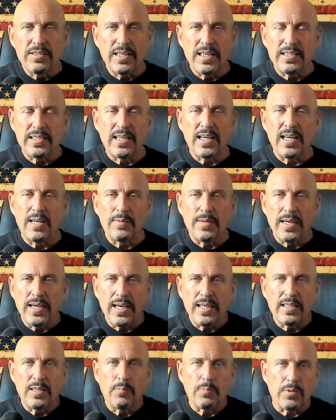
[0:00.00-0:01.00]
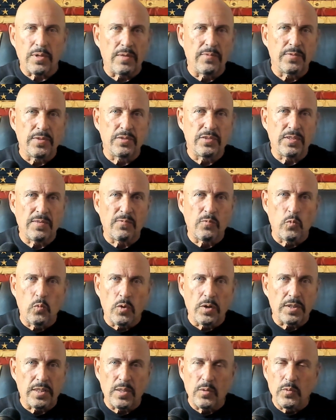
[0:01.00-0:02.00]
time, I had the privilege of
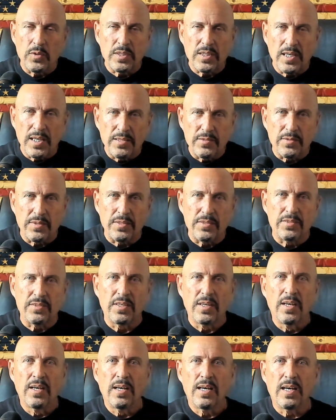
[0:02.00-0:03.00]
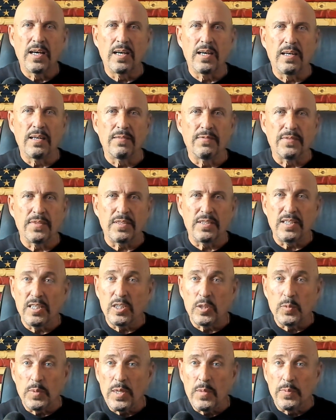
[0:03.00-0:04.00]
working with hundreds of these
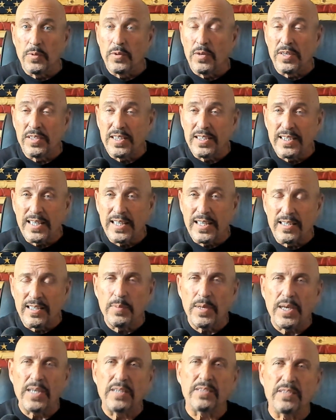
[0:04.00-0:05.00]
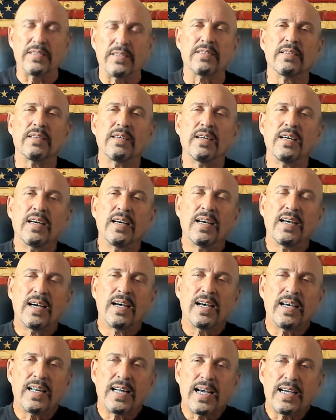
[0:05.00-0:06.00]
people on a daily basis.
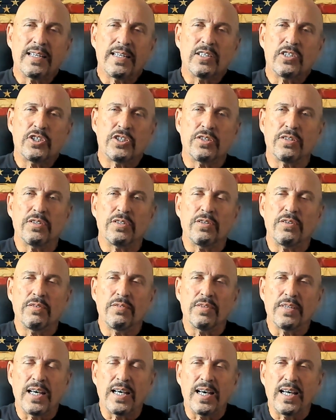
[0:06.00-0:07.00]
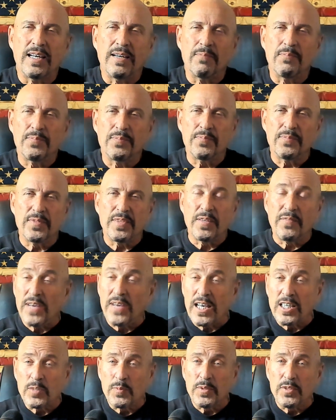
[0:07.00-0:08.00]
And I can assure you that the
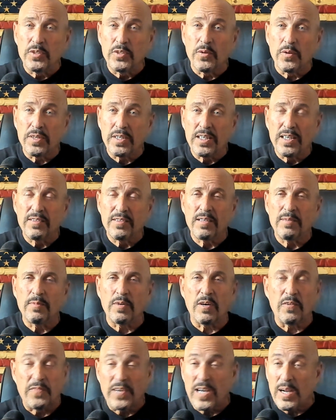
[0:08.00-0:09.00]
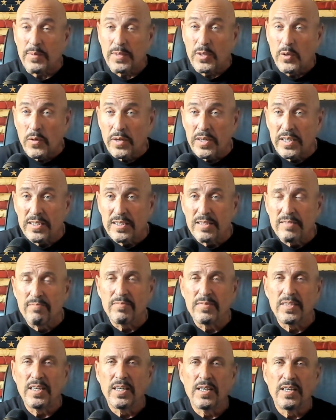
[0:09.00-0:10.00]
vast majority of them are family-oriented.
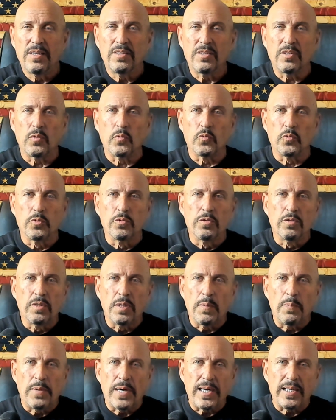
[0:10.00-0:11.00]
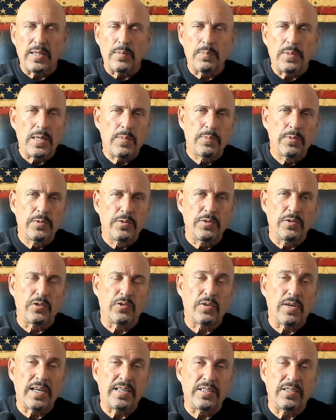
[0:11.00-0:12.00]
They're rule-abiding people who
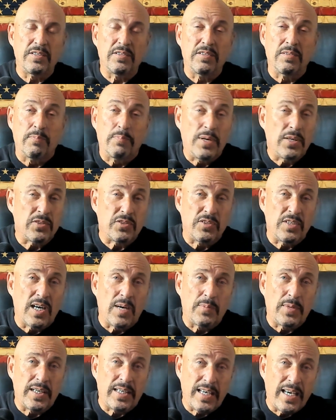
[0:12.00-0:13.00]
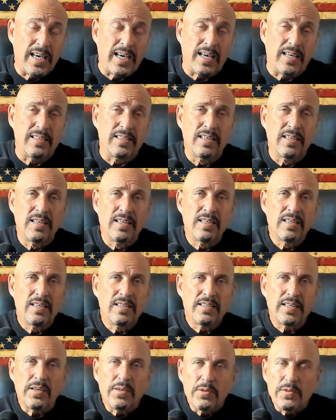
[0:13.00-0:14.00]
try to do the best job they can.
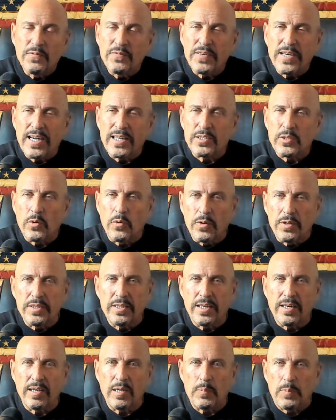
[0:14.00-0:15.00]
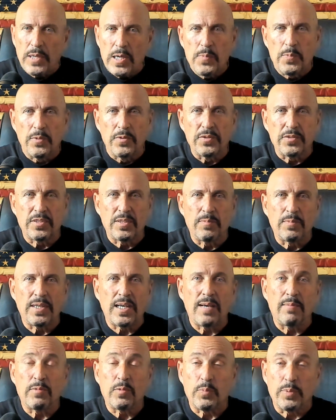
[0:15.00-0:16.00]
They are, in fact, ordinary people,
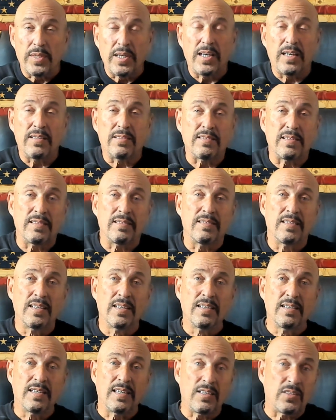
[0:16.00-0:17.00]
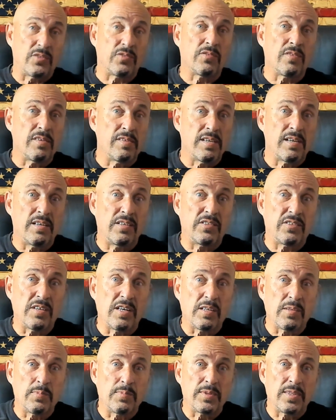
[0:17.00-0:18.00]
sometimes placed in extraordinary
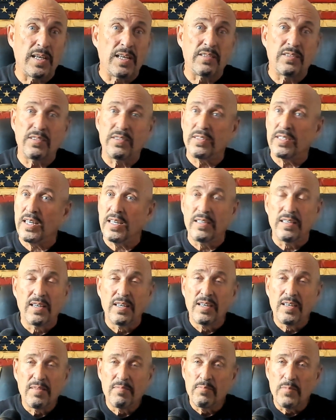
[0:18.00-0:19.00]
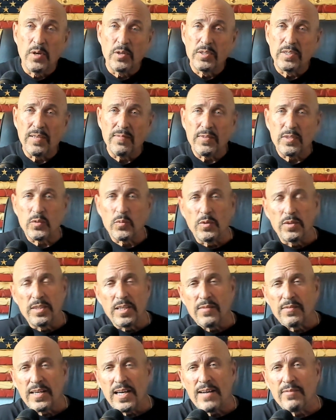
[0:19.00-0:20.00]
circumstances that most of us will
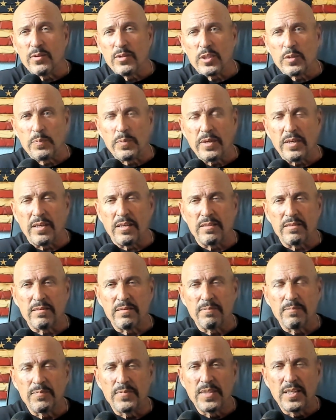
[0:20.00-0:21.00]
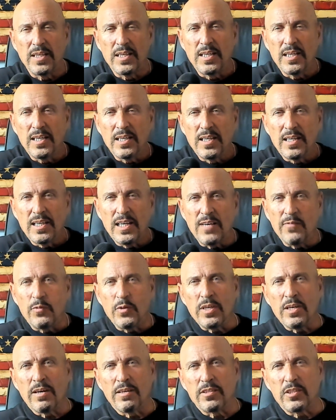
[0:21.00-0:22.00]
never have to experience. If we
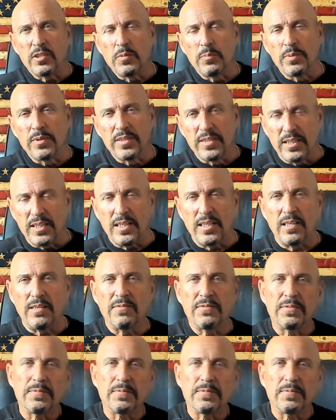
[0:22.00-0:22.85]
are to believe